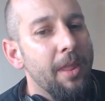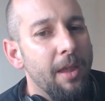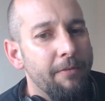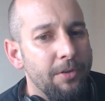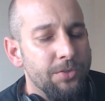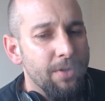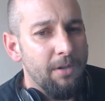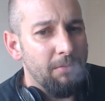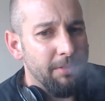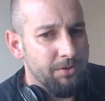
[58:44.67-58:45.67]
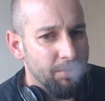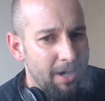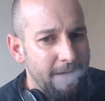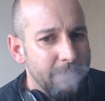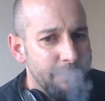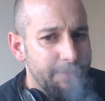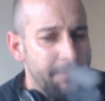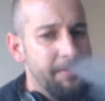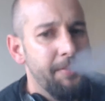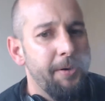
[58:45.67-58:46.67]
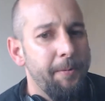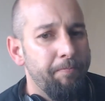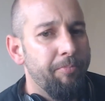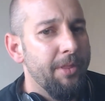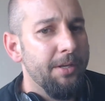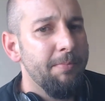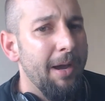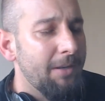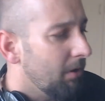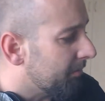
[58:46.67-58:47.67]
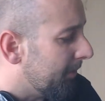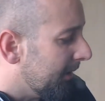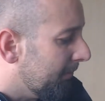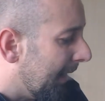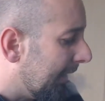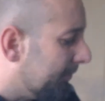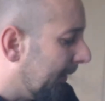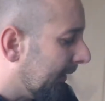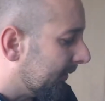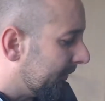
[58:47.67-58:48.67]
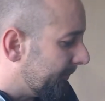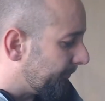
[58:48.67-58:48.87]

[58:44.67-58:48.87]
if you struggle with dryness, this might not be a bad bet.